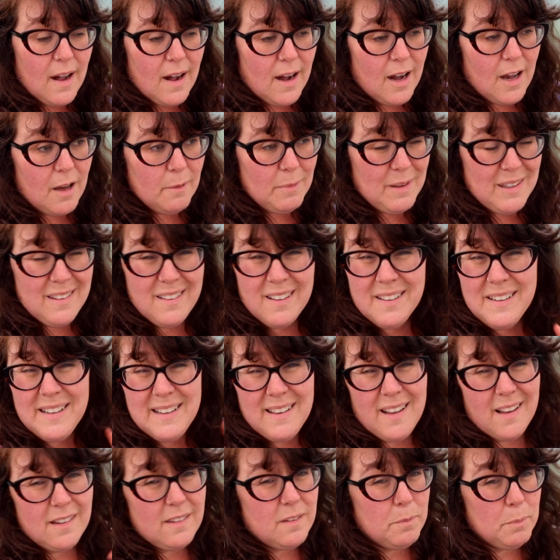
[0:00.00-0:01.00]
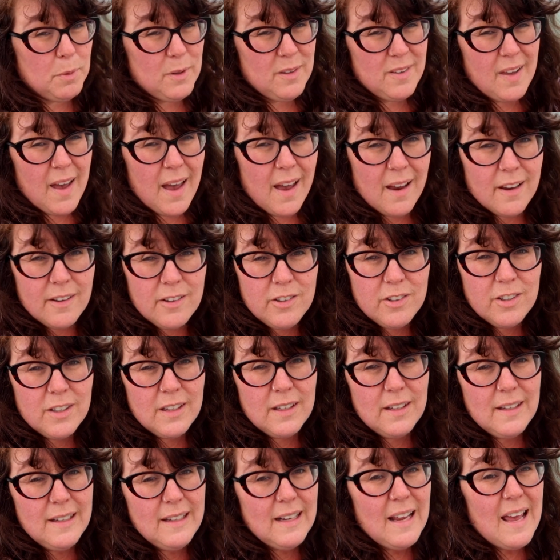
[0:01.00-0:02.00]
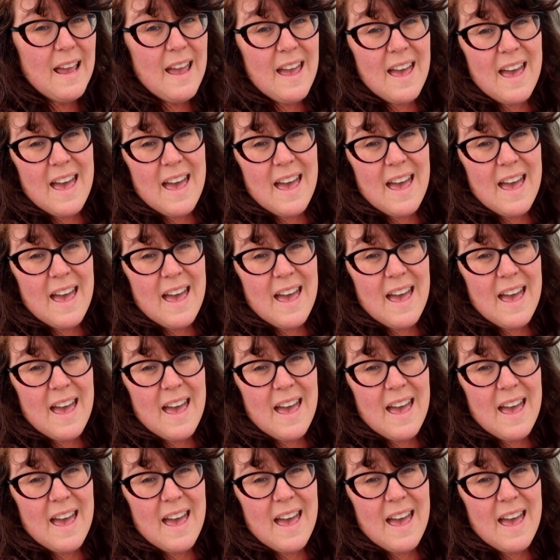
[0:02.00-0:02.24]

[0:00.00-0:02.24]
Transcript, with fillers: Um, they still need lots of protection,